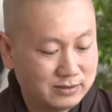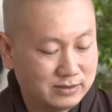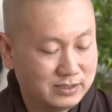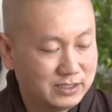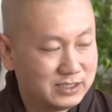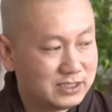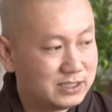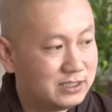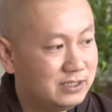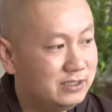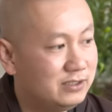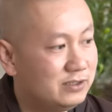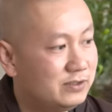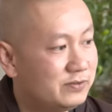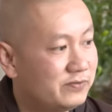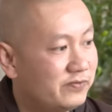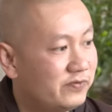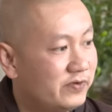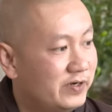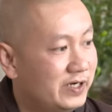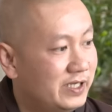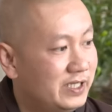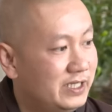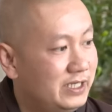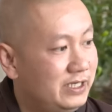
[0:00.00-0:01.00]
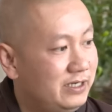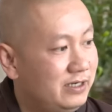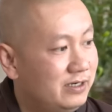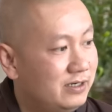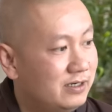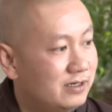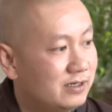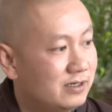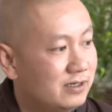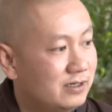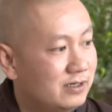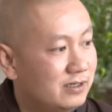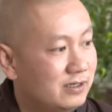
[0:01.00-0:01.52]
this little friend
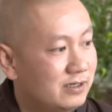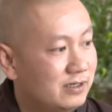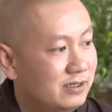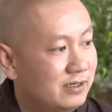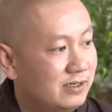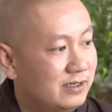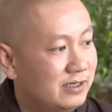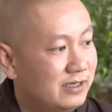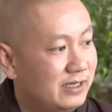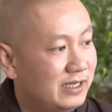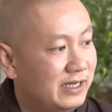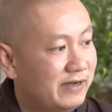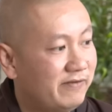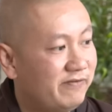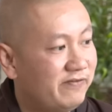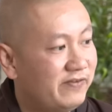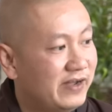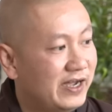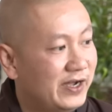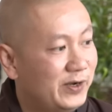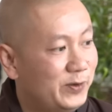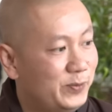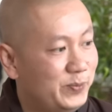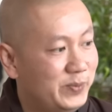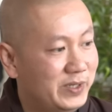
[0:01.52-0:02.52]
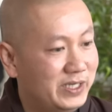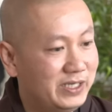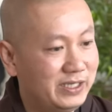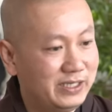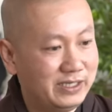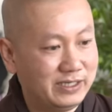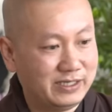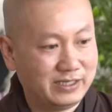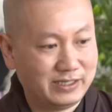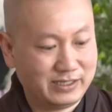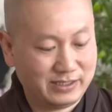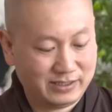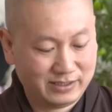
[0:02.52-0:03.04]
here have found me
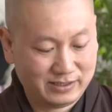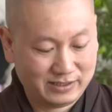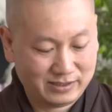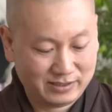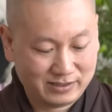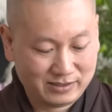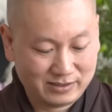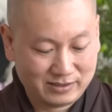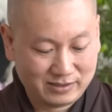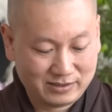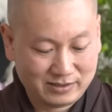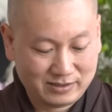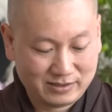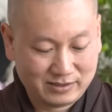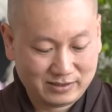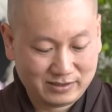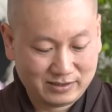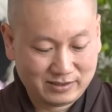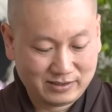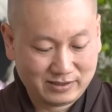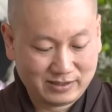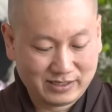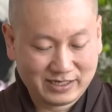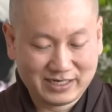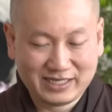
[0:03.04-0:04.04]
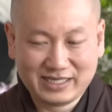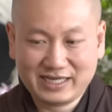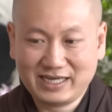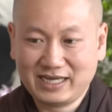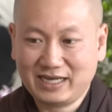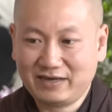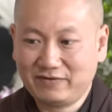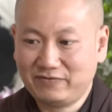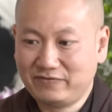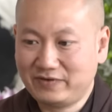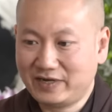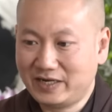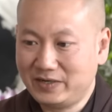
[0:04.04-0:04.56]
and I
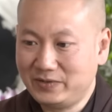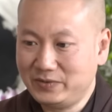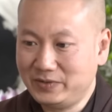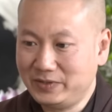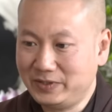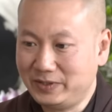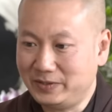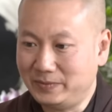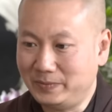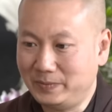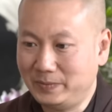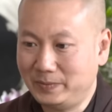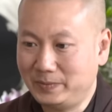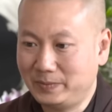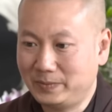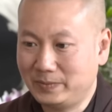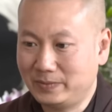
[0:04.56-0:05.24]
have found him.